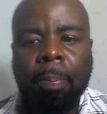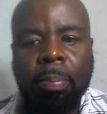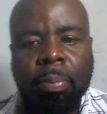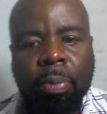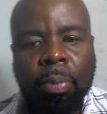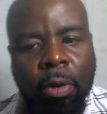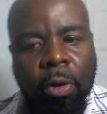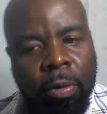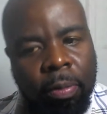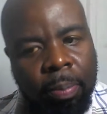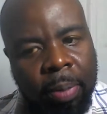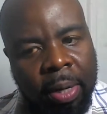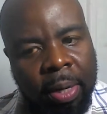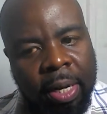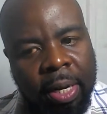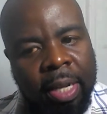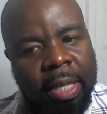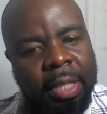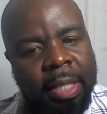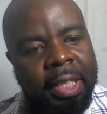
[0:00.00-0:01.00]

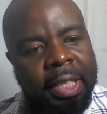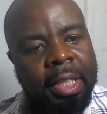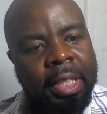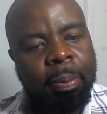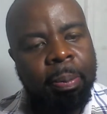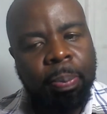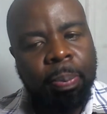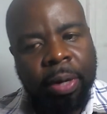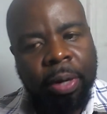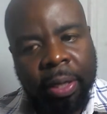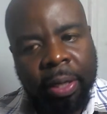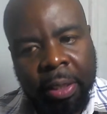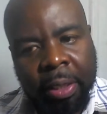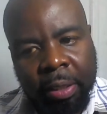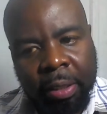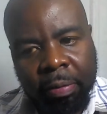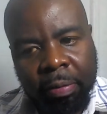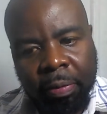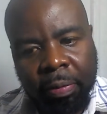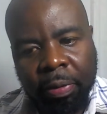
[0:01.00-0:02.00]
prominent
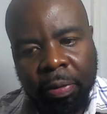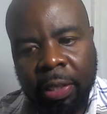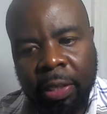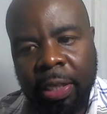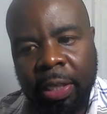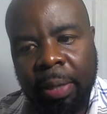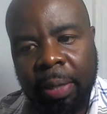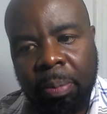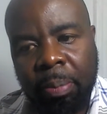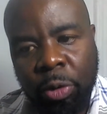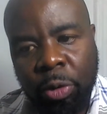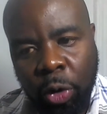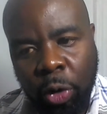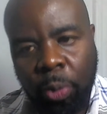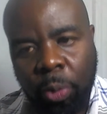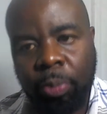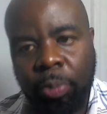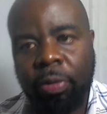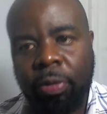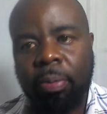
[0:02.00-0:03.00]
depressive
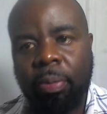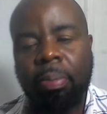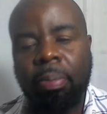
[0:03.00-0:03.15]
symptoms.